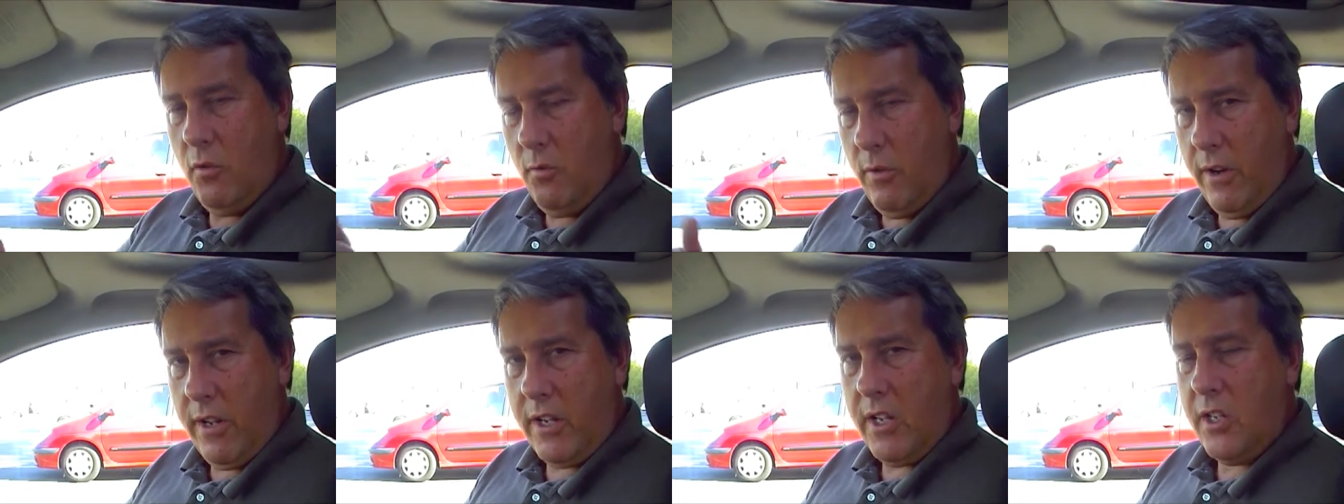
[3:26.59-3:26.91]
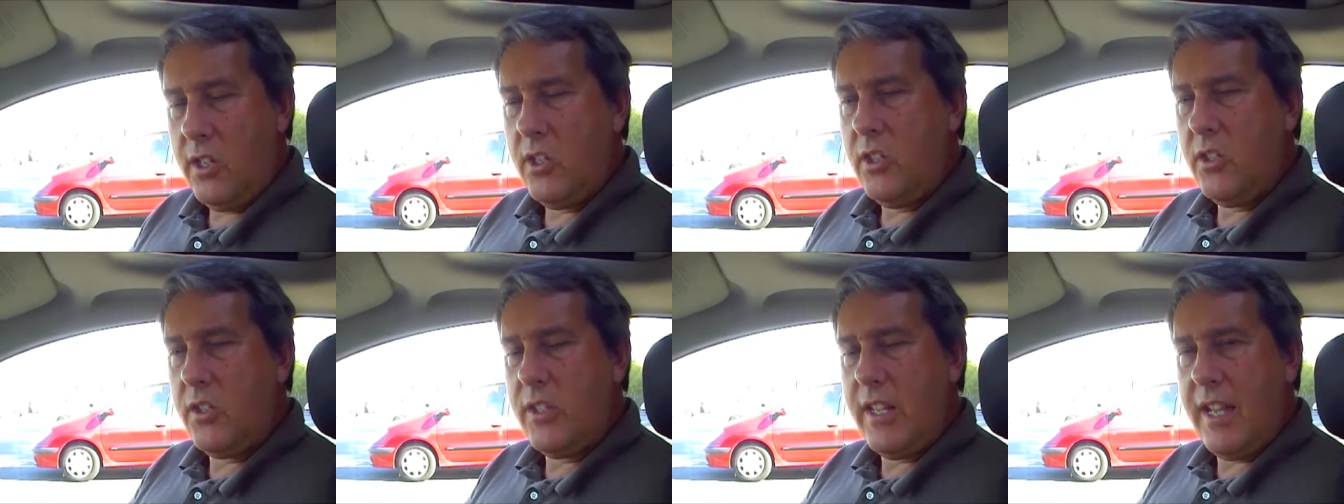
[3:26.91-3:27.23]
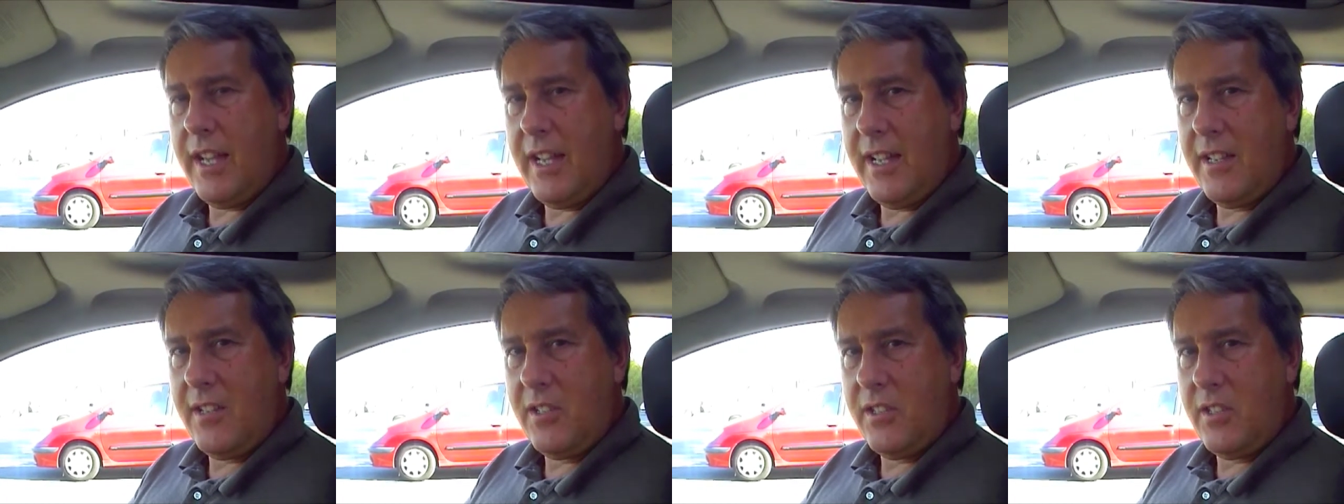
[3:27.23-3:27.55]
Record
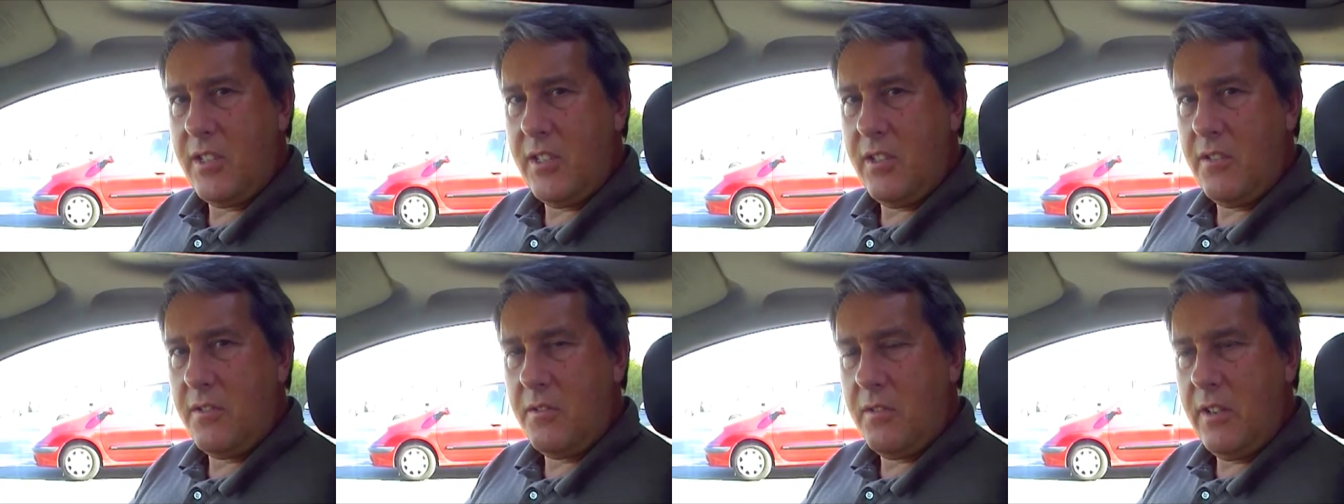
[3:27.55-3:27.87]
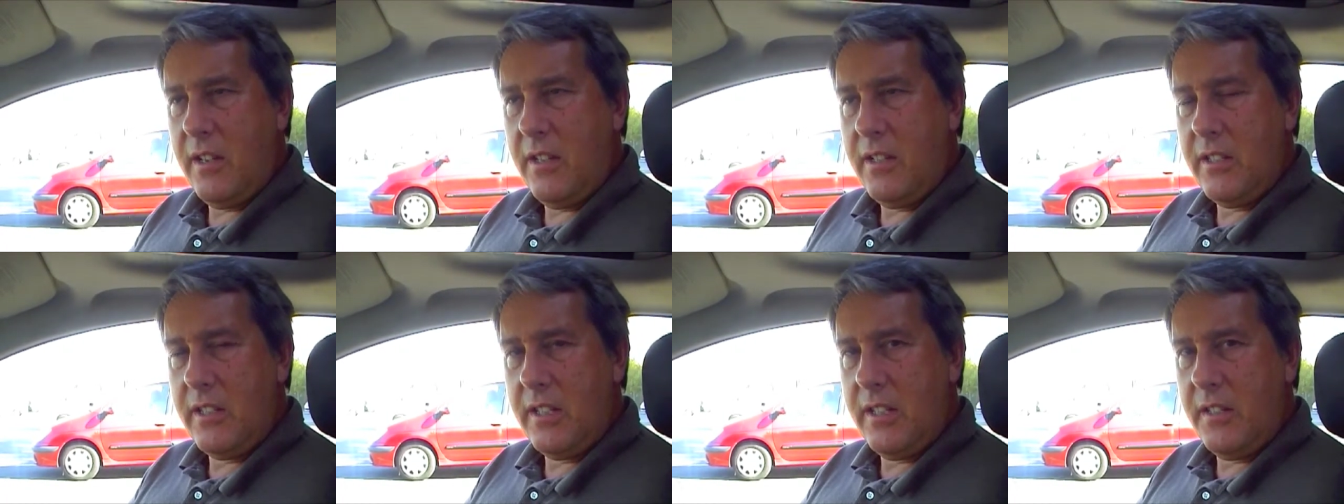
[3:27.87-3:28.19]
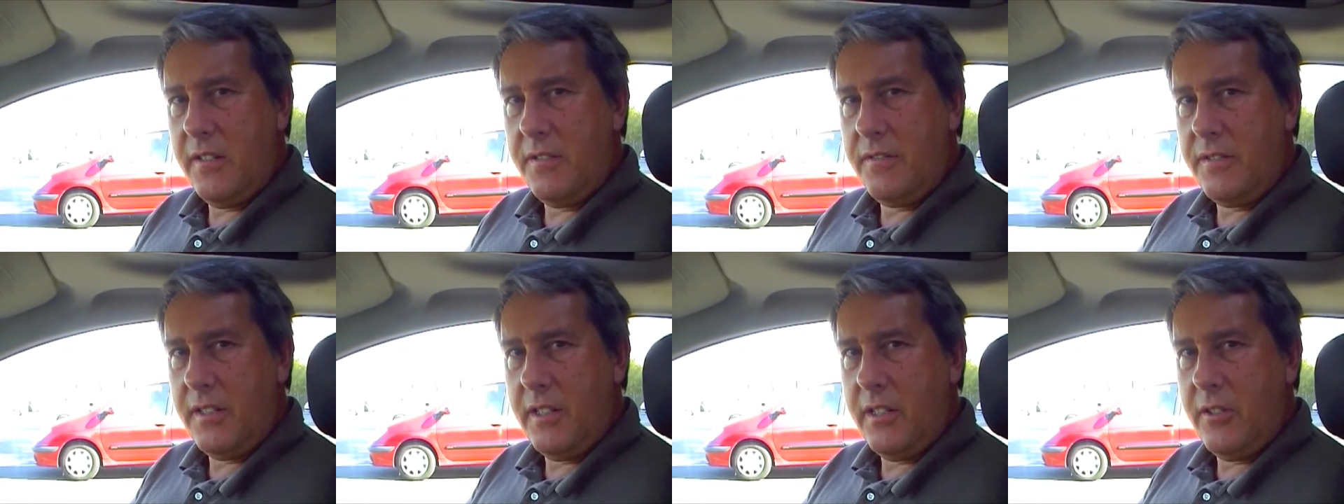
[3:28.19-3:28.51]
that into
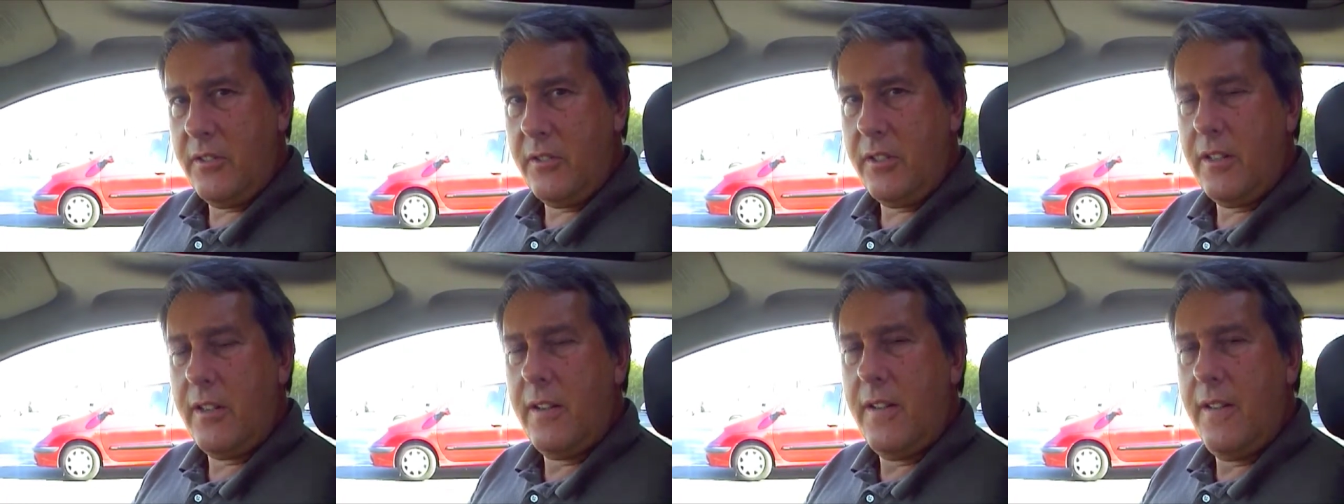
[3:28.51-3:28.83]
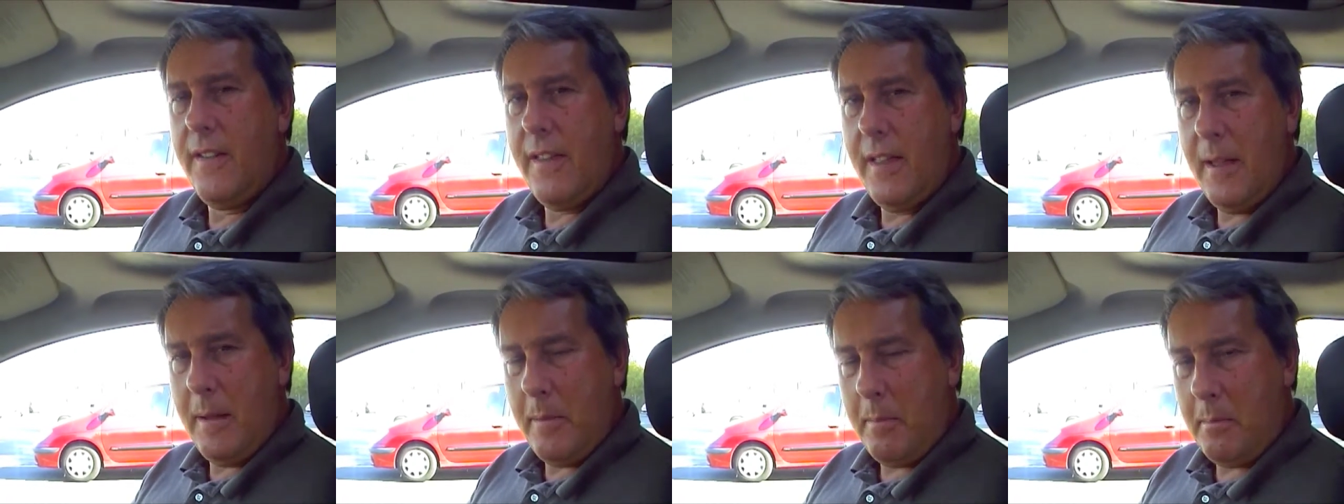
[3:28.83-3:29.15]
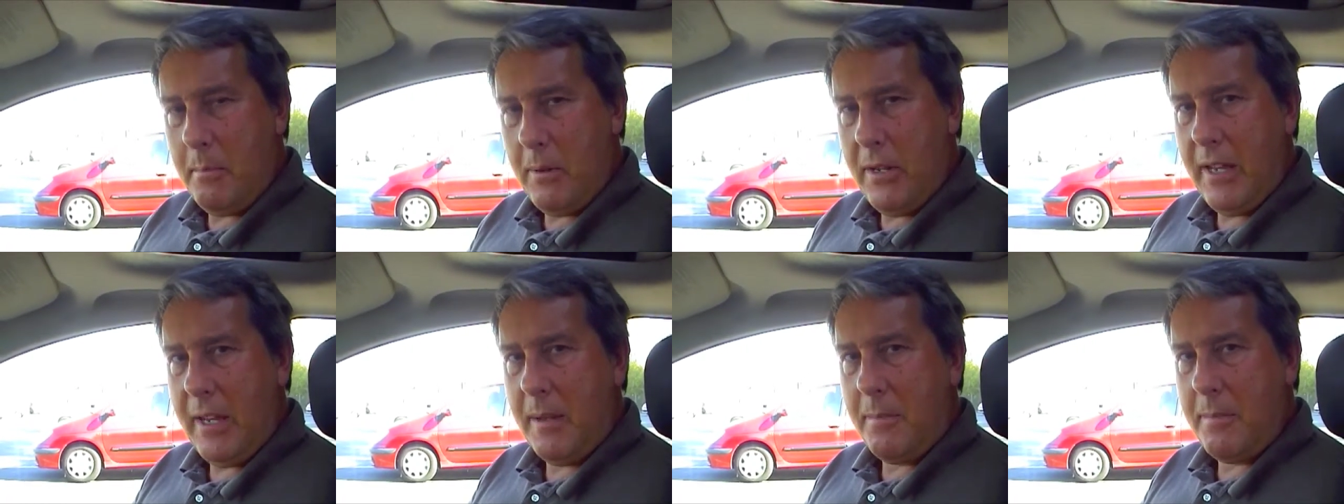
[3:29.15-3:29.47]
your phone,
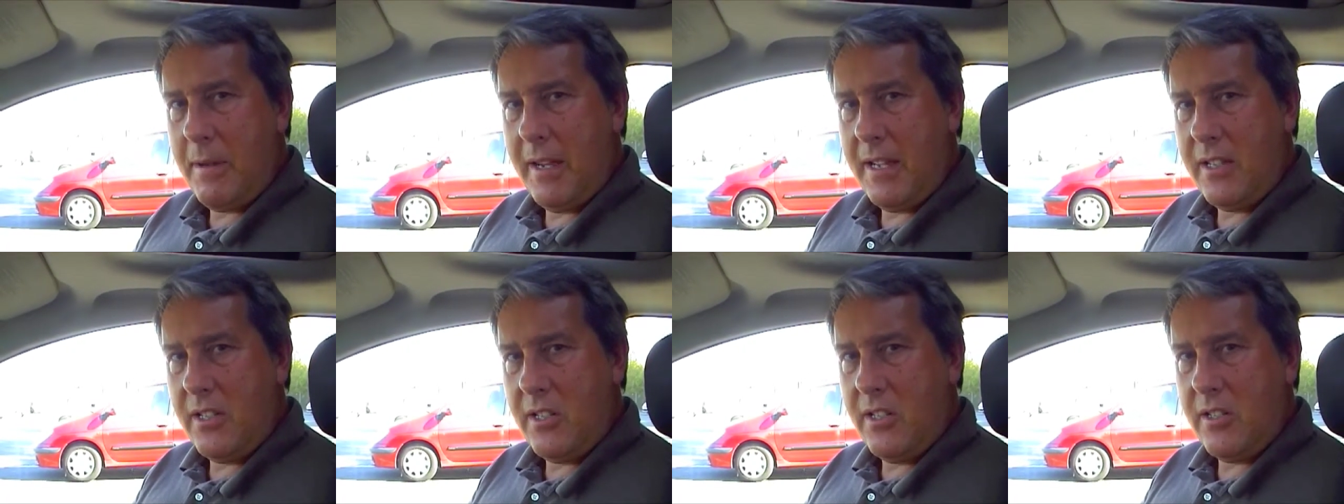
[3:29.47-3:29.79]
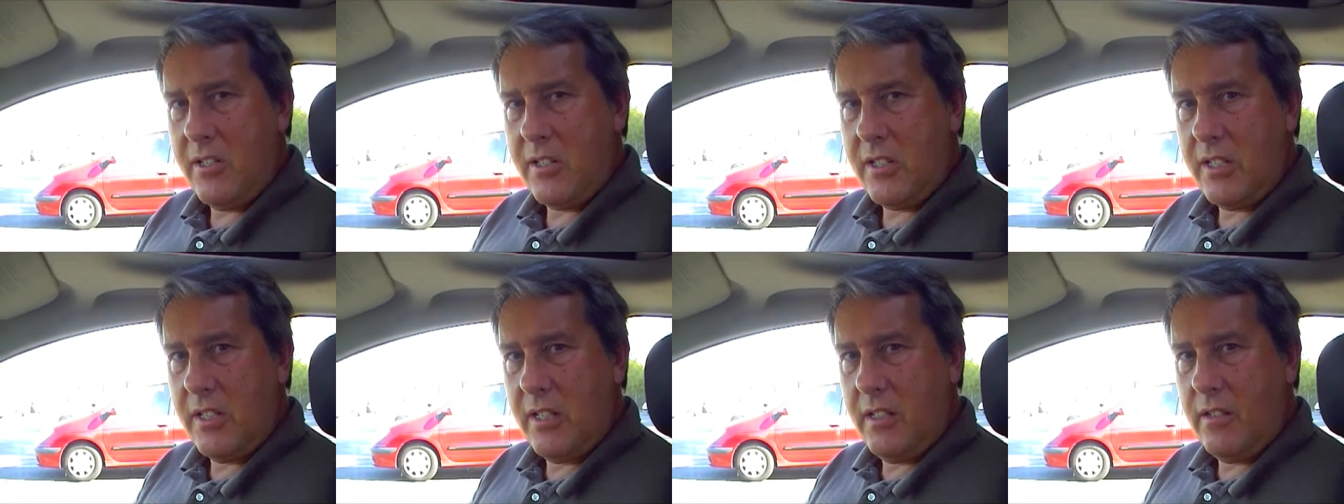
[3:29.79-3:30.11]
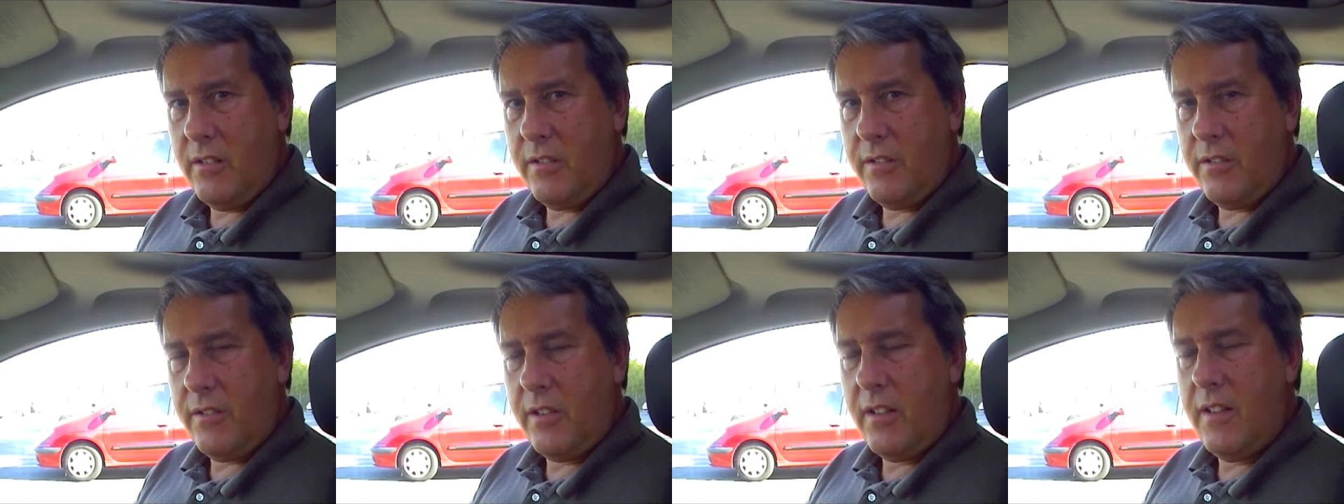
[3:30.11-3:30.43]
play it back to
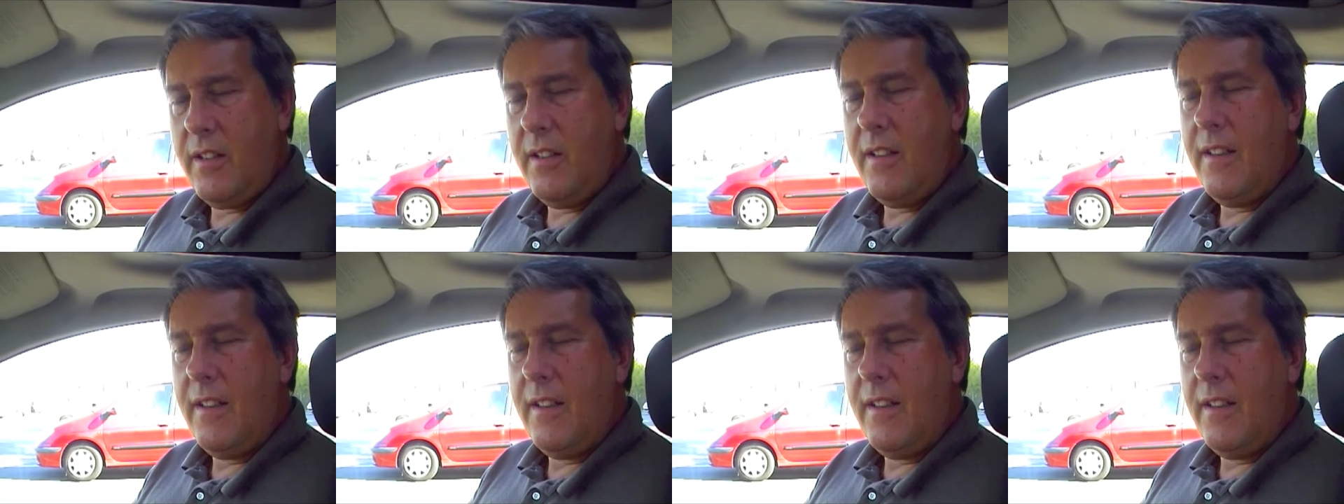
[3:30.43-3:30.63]
yourself.